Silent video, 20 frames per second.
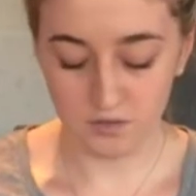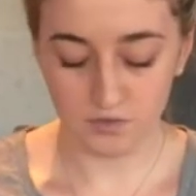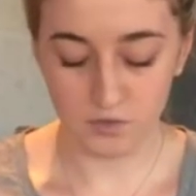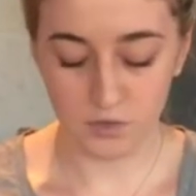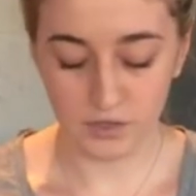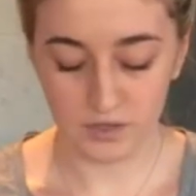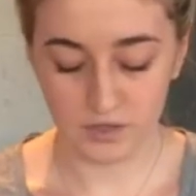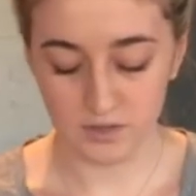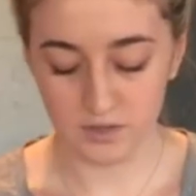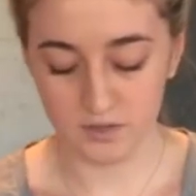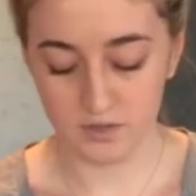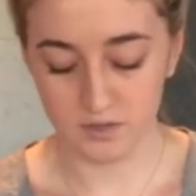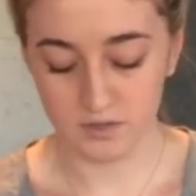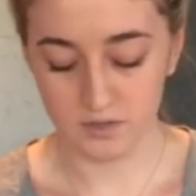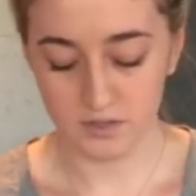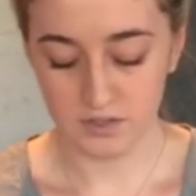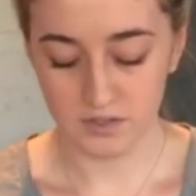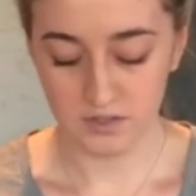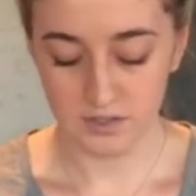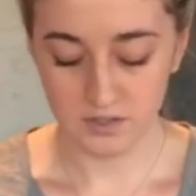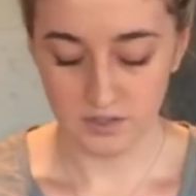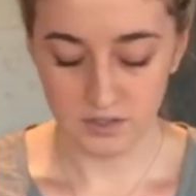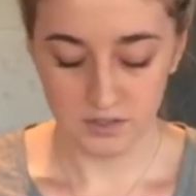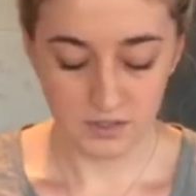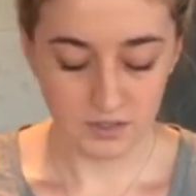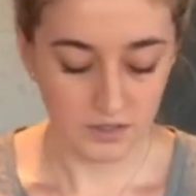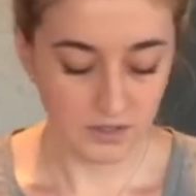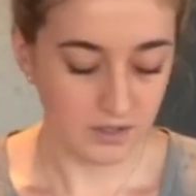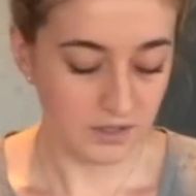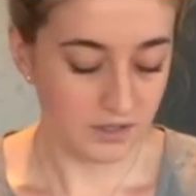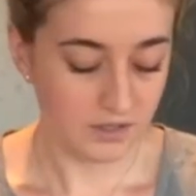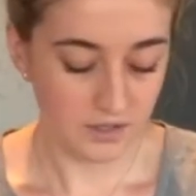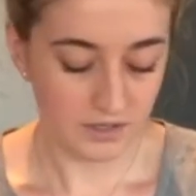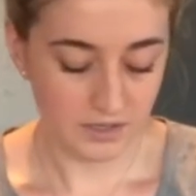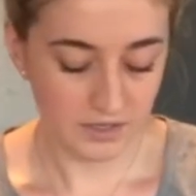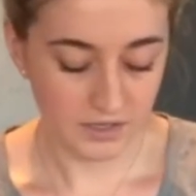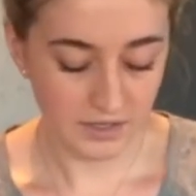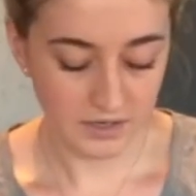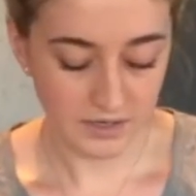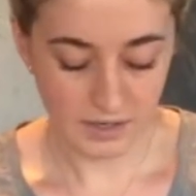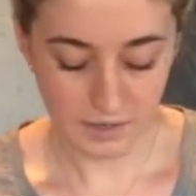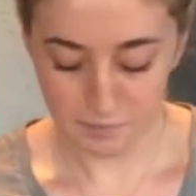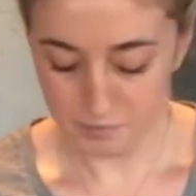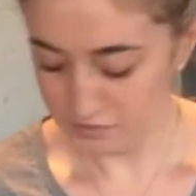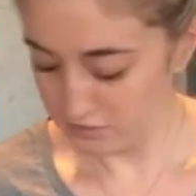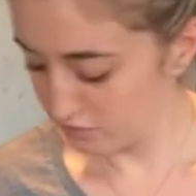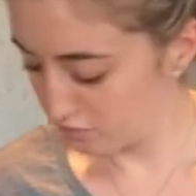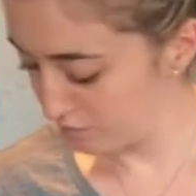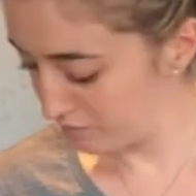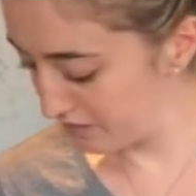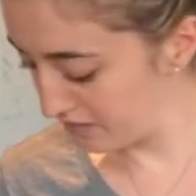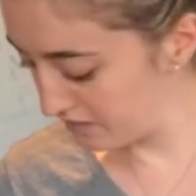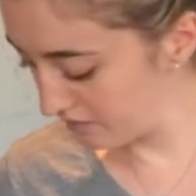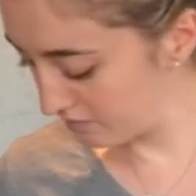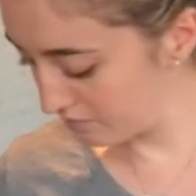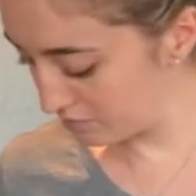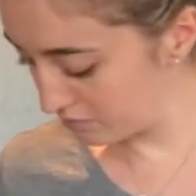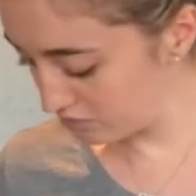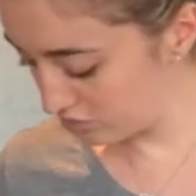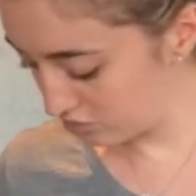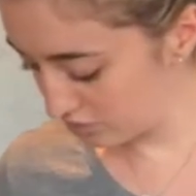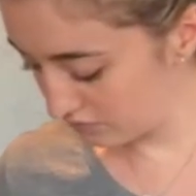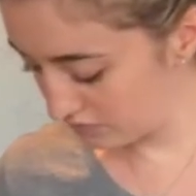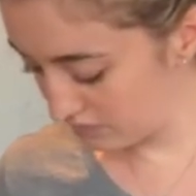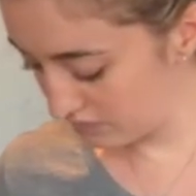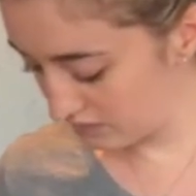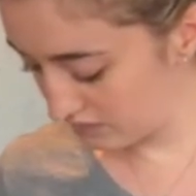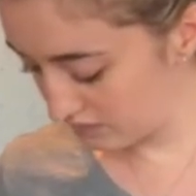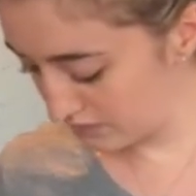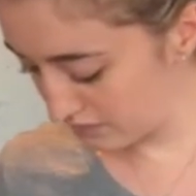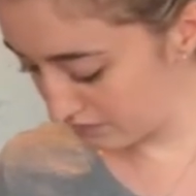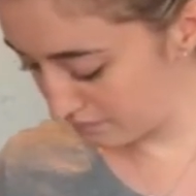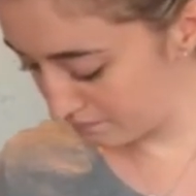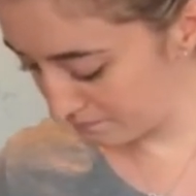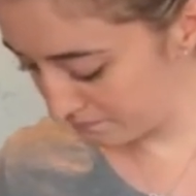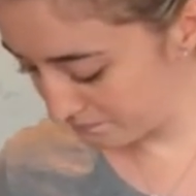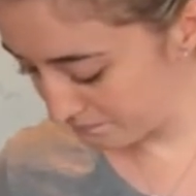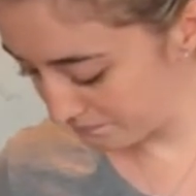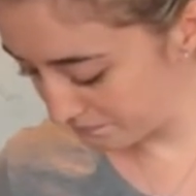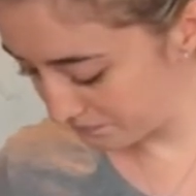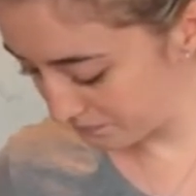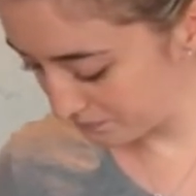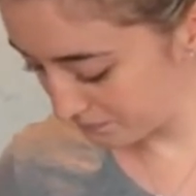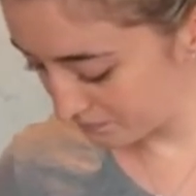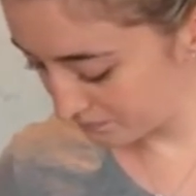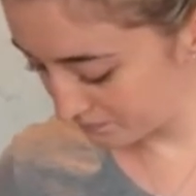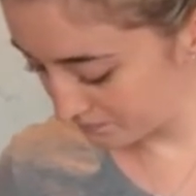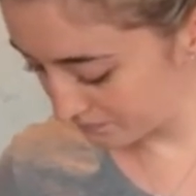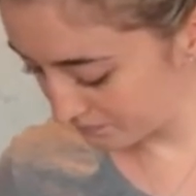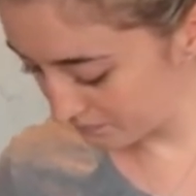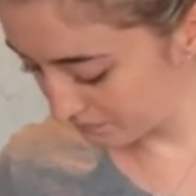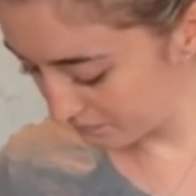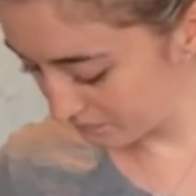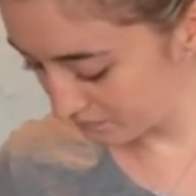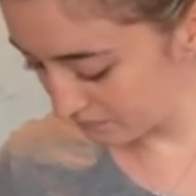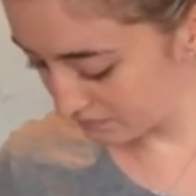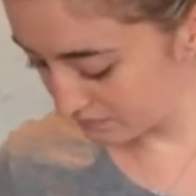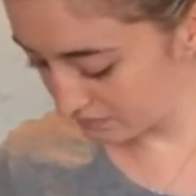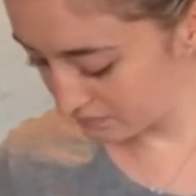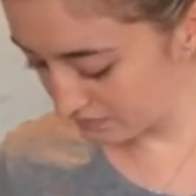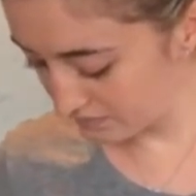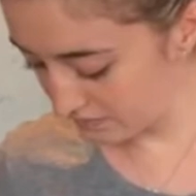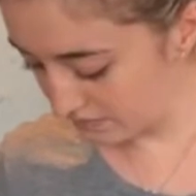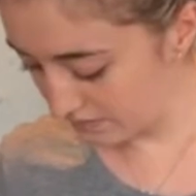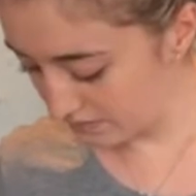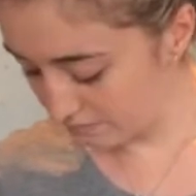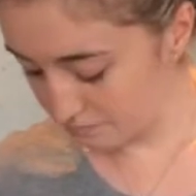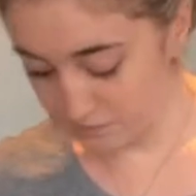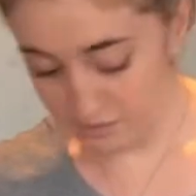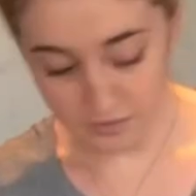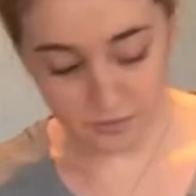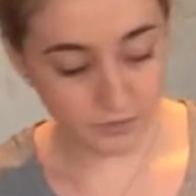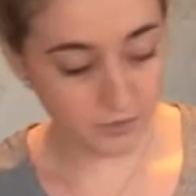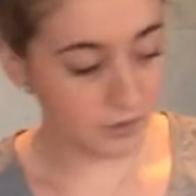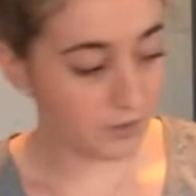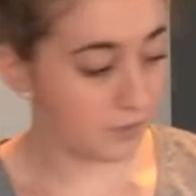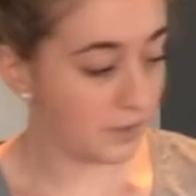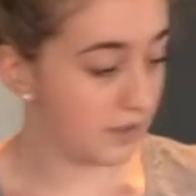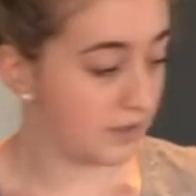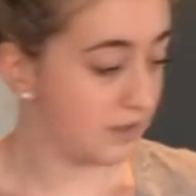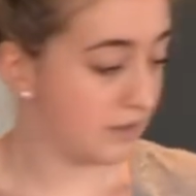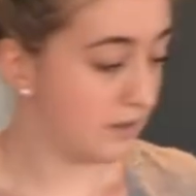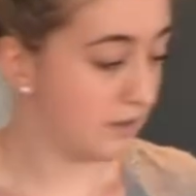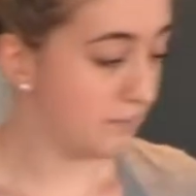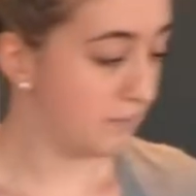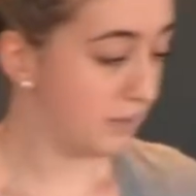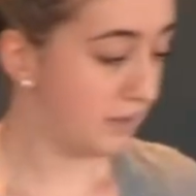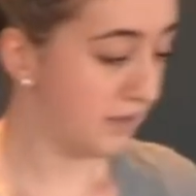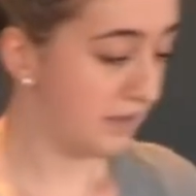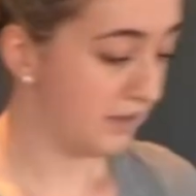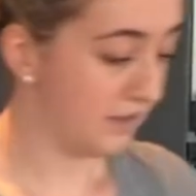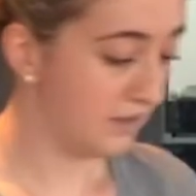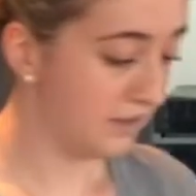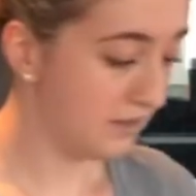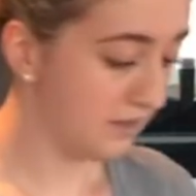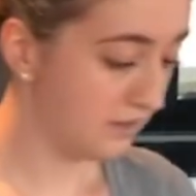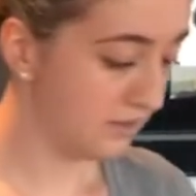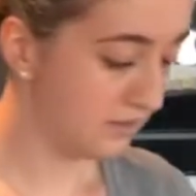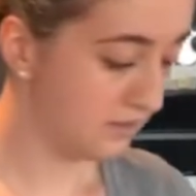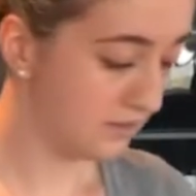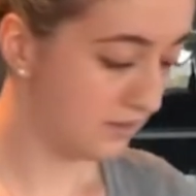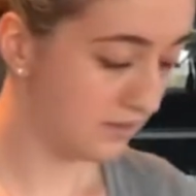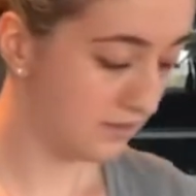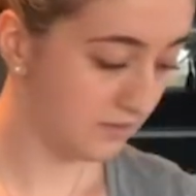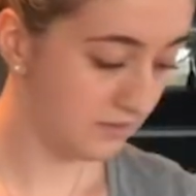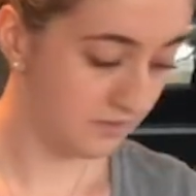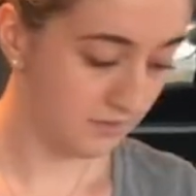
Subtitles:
oil heating up a little bit, I'm gonna turn the heat up, and I'm gonna throw in my onions.